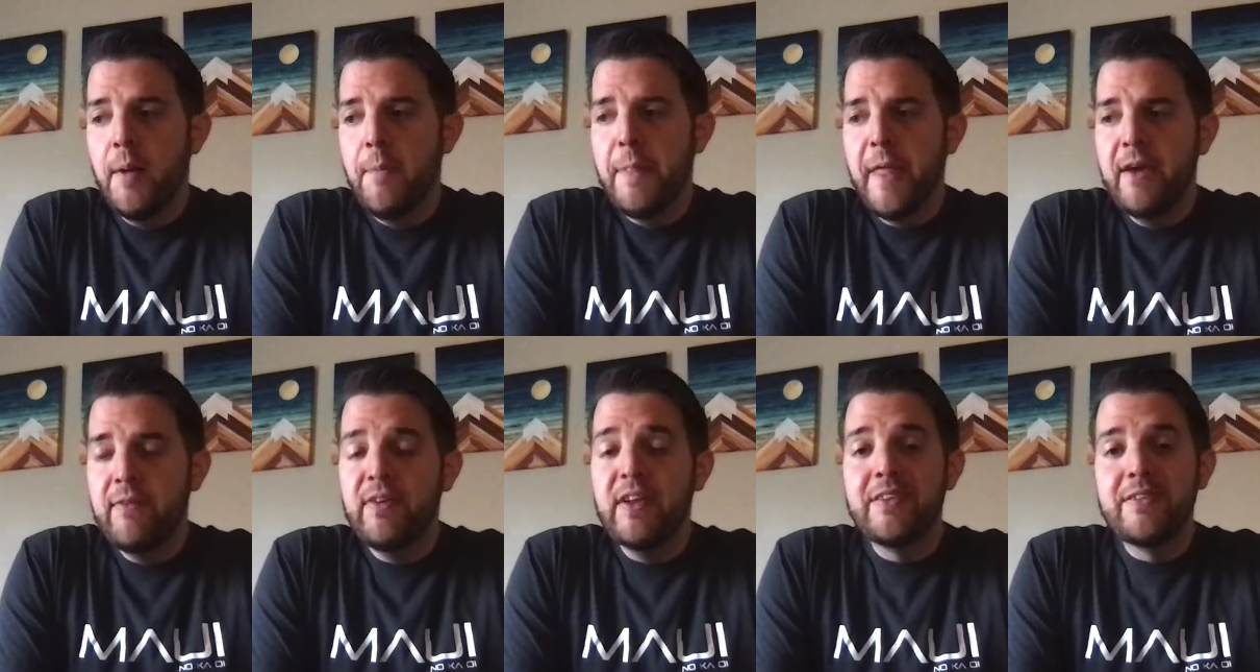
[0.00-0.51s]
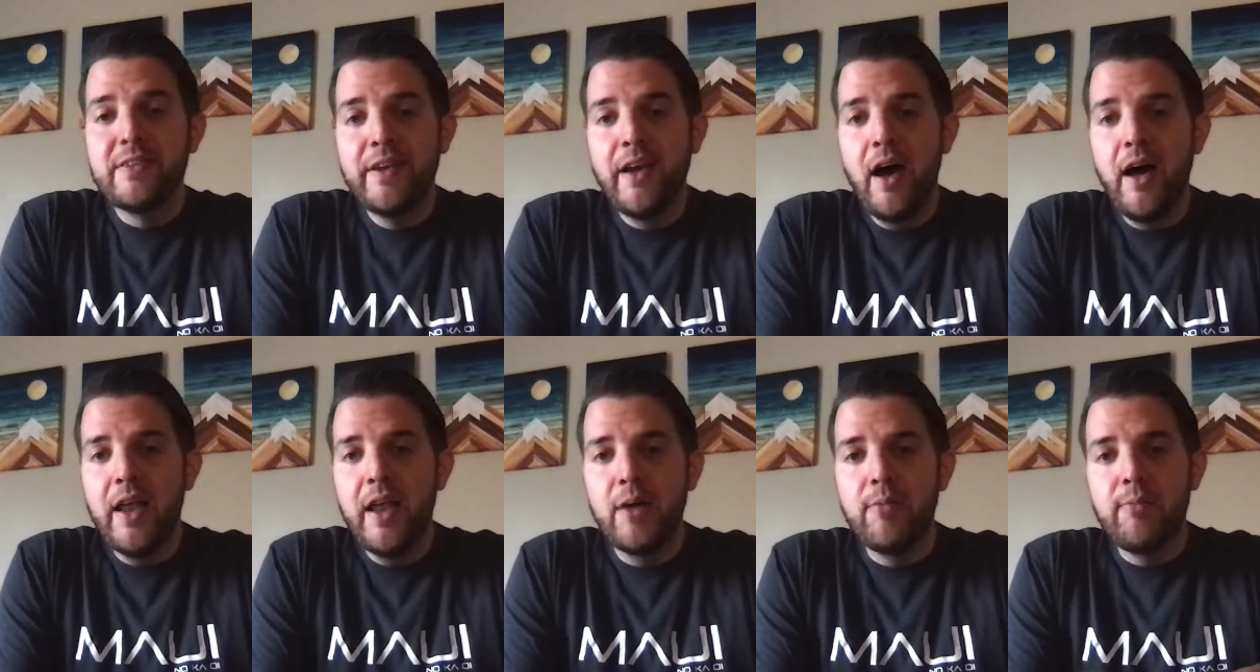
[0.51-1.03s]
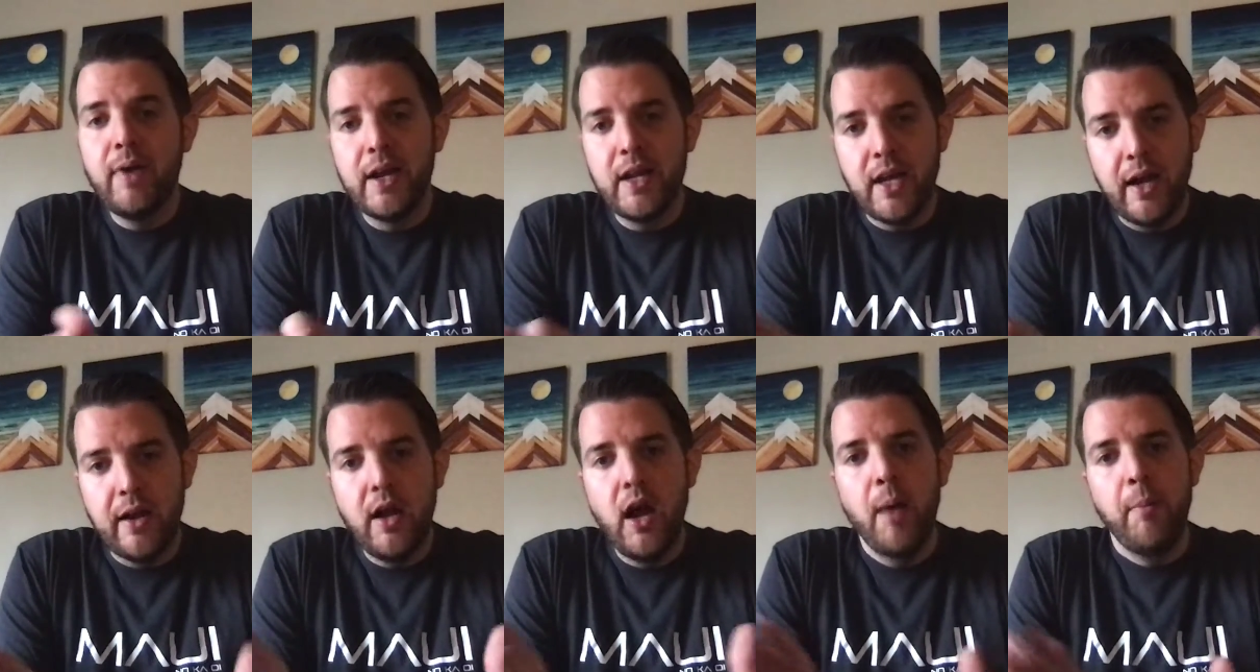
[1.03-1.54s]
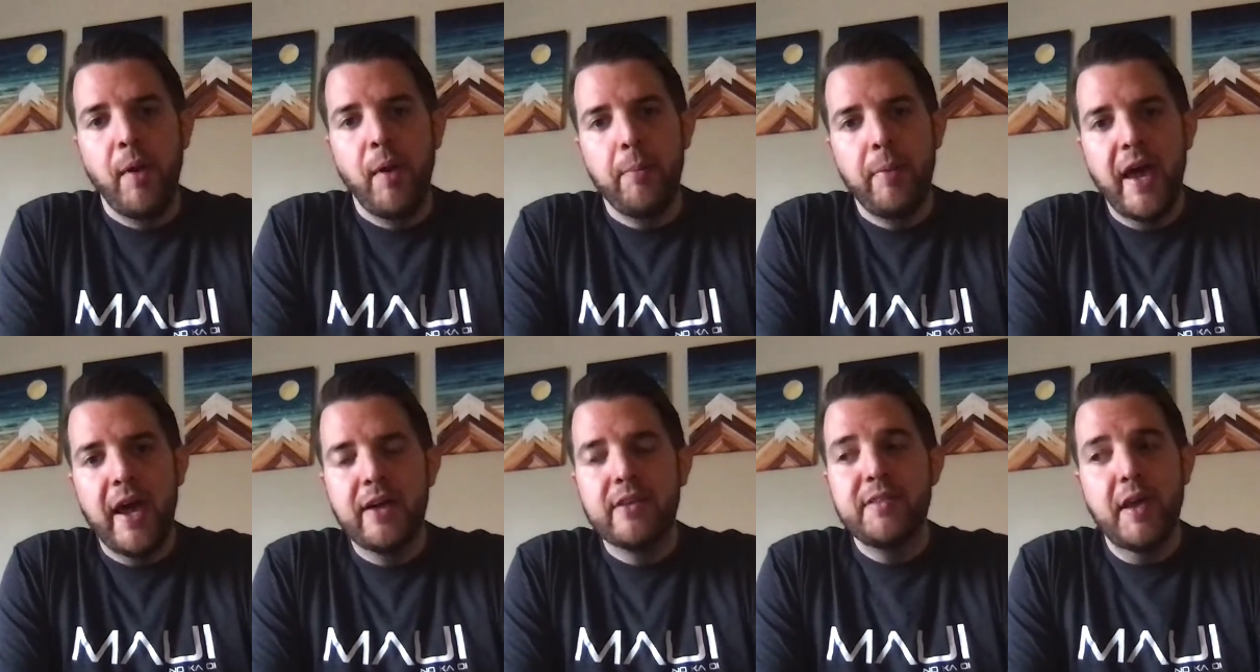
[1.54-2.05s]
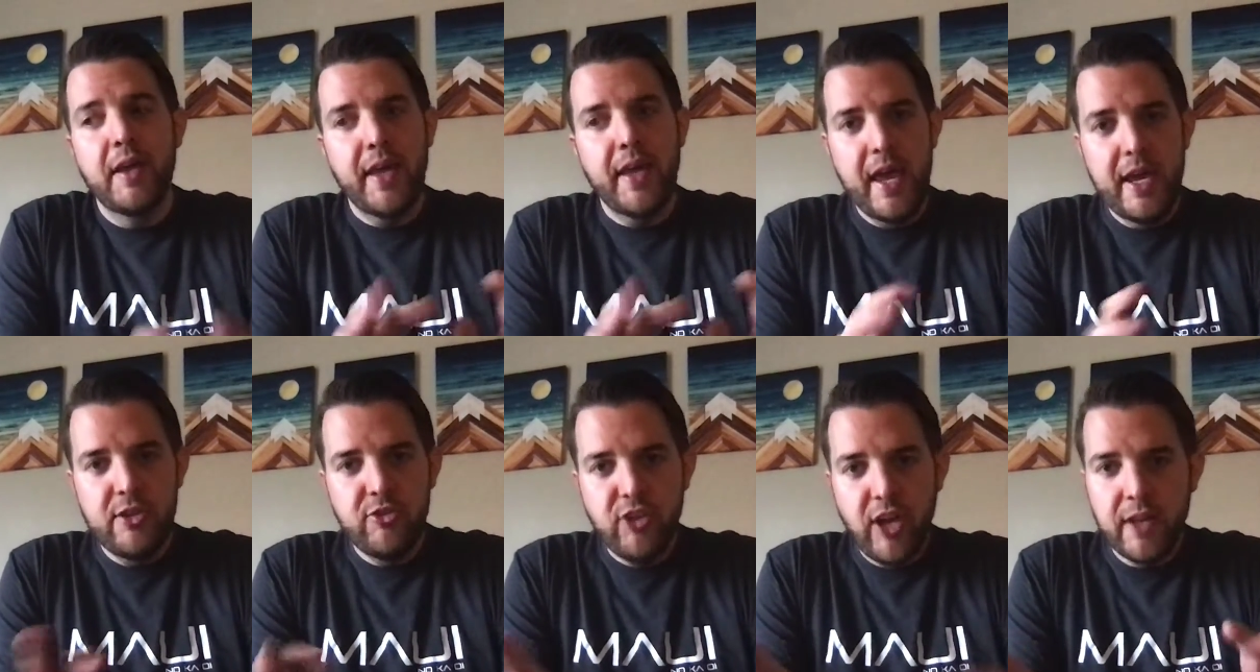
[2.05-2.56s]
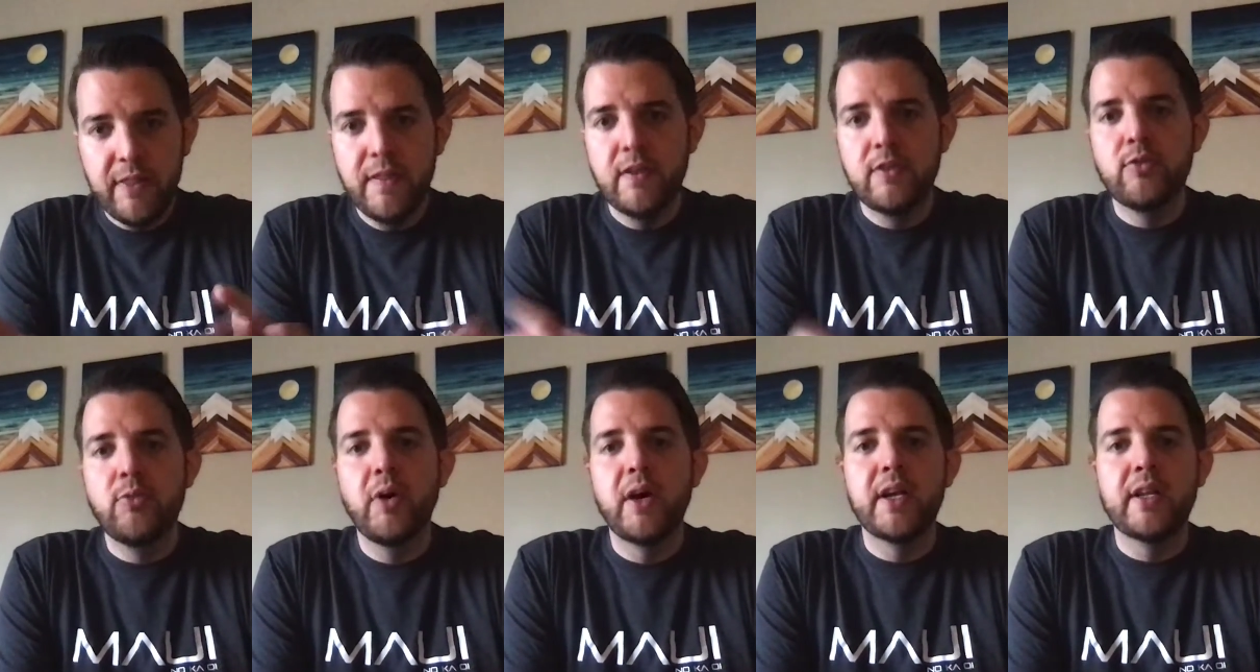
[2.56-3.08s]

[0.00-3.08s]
If it's not, I'm writing a comment back saying, hey, check this one.